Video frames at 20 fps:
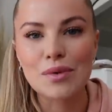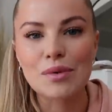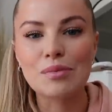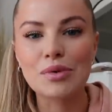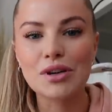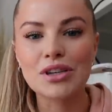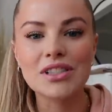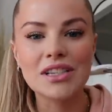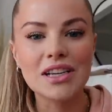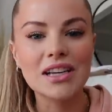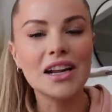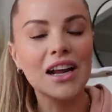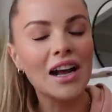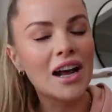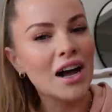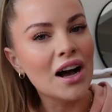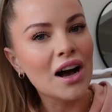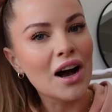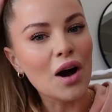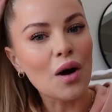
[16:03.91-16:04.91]
We booked it
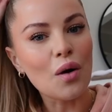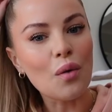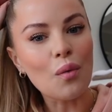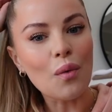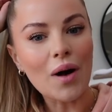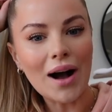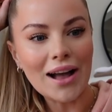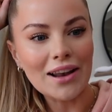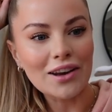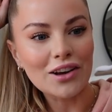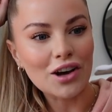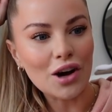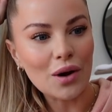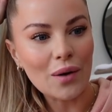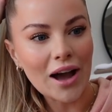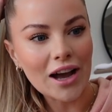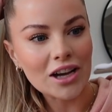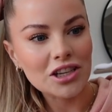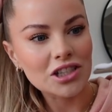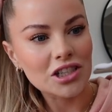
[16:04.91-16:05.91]
a while ago
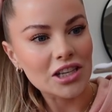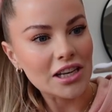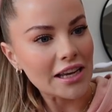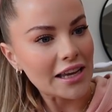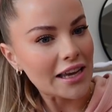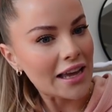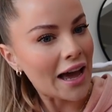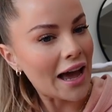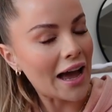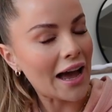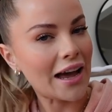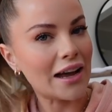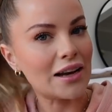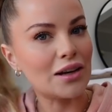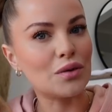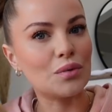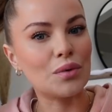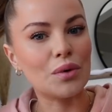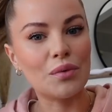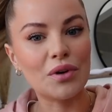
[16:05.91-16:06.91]
actually
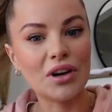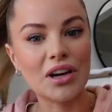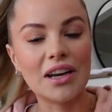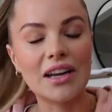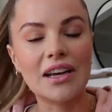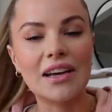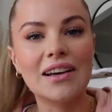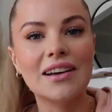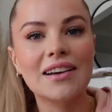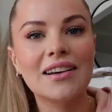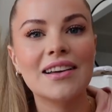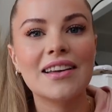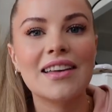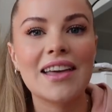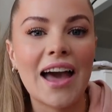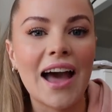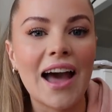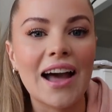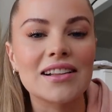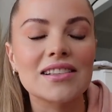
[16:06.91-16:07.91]
and we were gonna
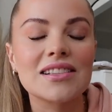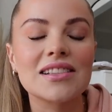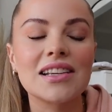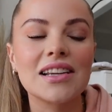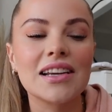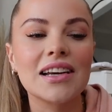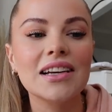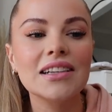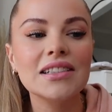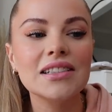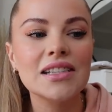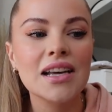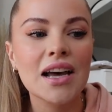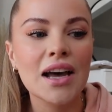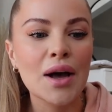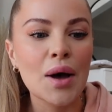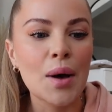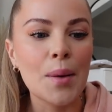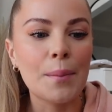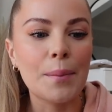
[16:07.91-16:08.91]
cancel it,
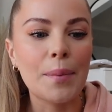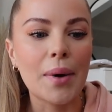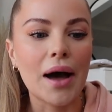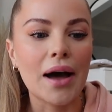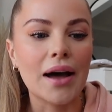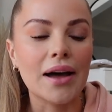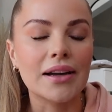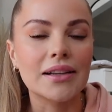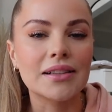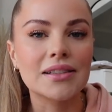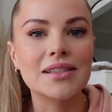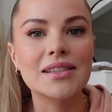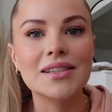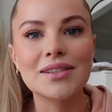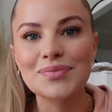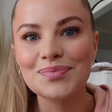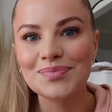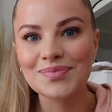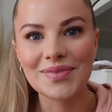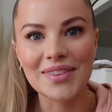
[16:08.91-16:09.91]

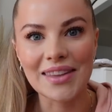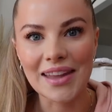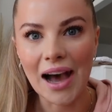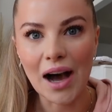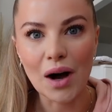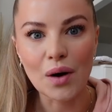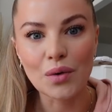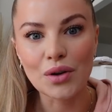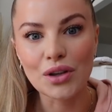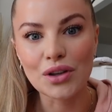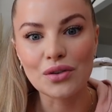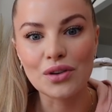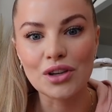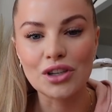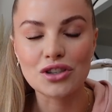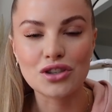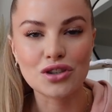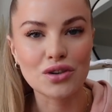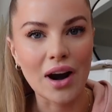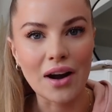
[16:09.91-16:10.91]
but now you
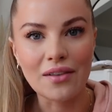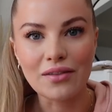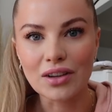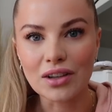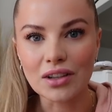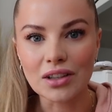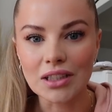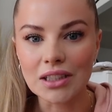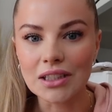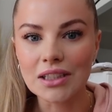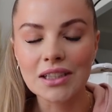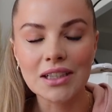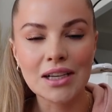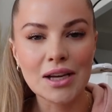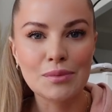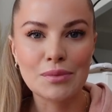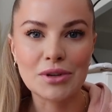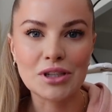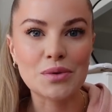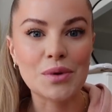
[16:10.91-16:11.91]
can travel
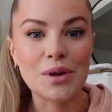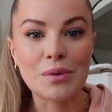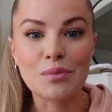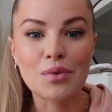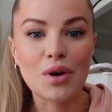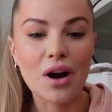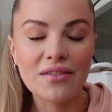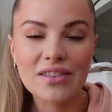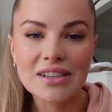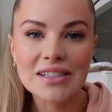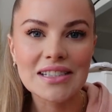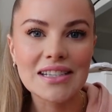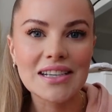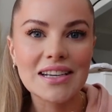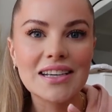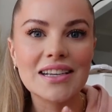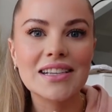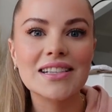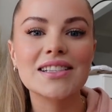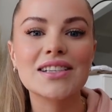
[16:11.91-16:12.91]
between
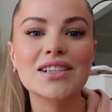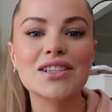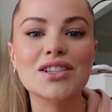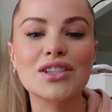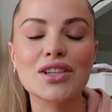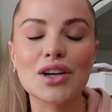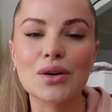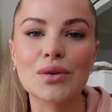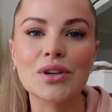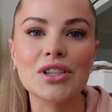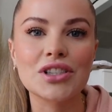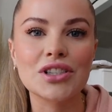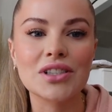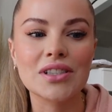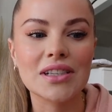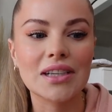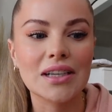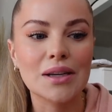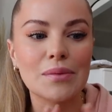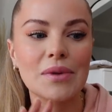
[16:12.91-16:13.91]
provinces, so it's
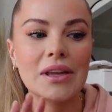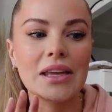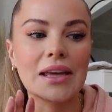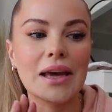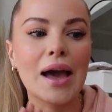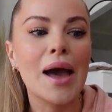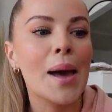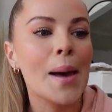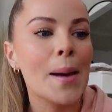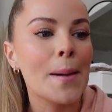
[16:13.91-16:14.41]
just gonna be